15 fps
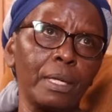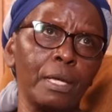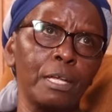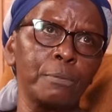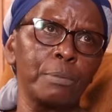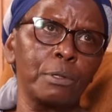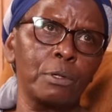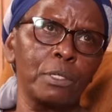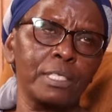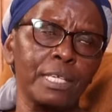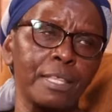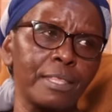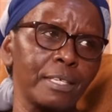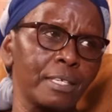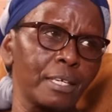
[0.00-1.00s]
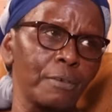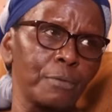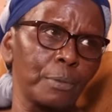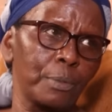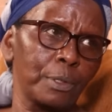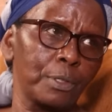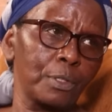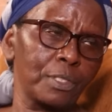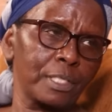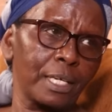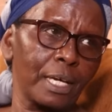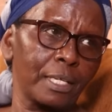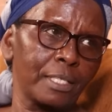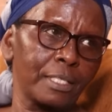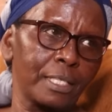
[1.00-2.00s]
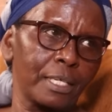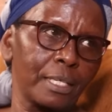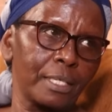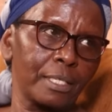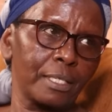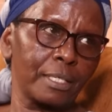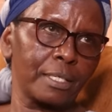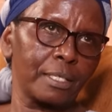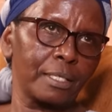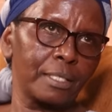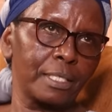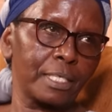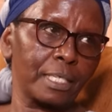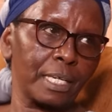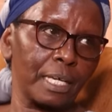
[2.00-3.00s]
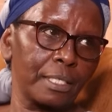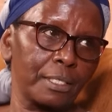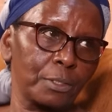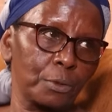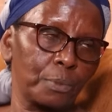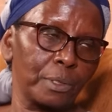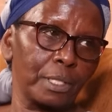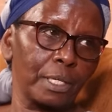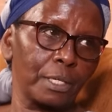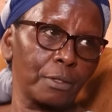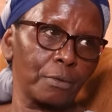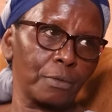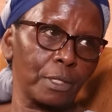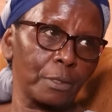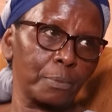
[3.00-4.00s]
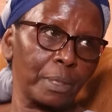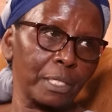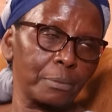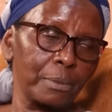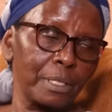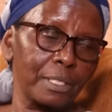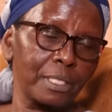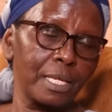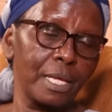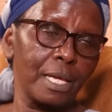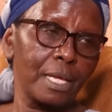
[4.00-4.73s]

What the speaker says: And because I think everybody else had declined to be the head of the department,